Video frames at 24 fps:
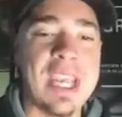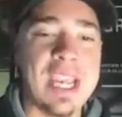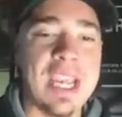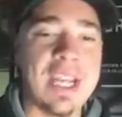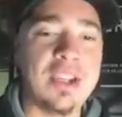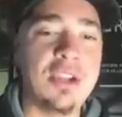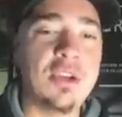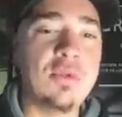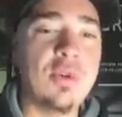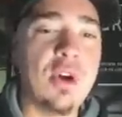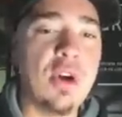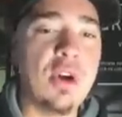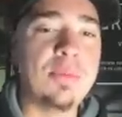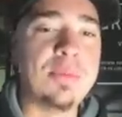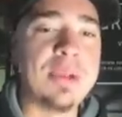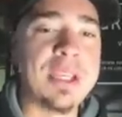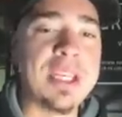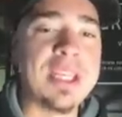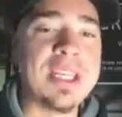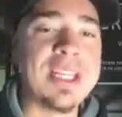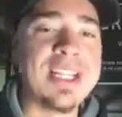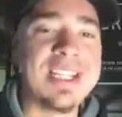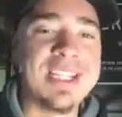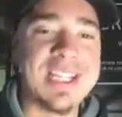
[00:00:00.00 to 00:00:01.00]
and
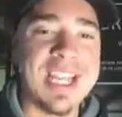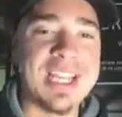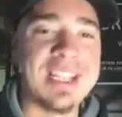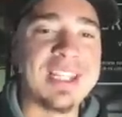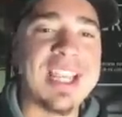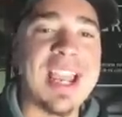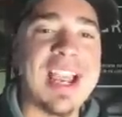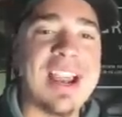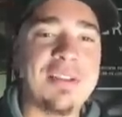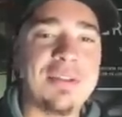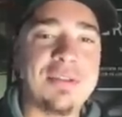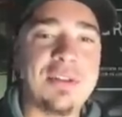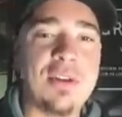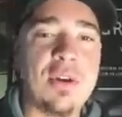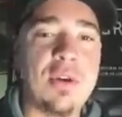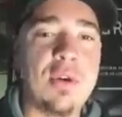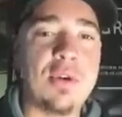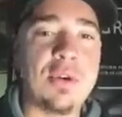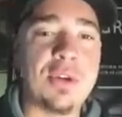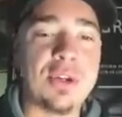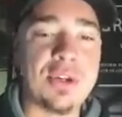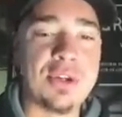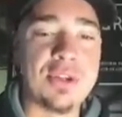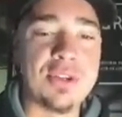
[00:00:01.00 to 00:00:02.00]
Huobi, 10,000
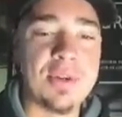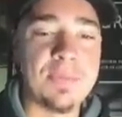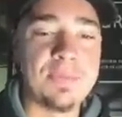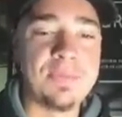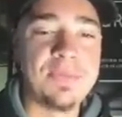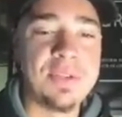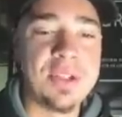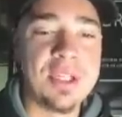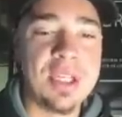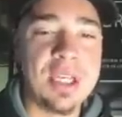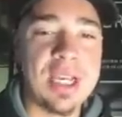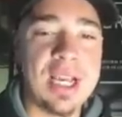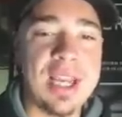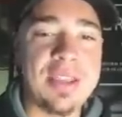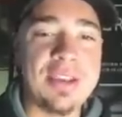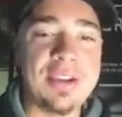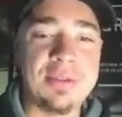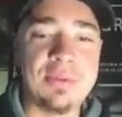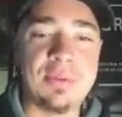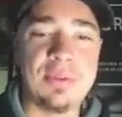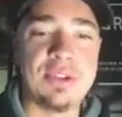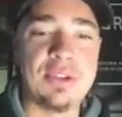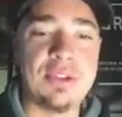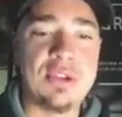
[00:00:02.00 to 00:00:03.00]
holders.
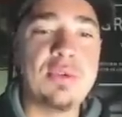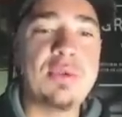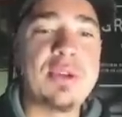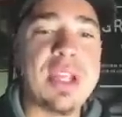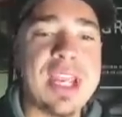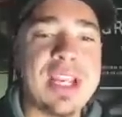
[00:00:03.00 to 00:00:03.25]
This was 2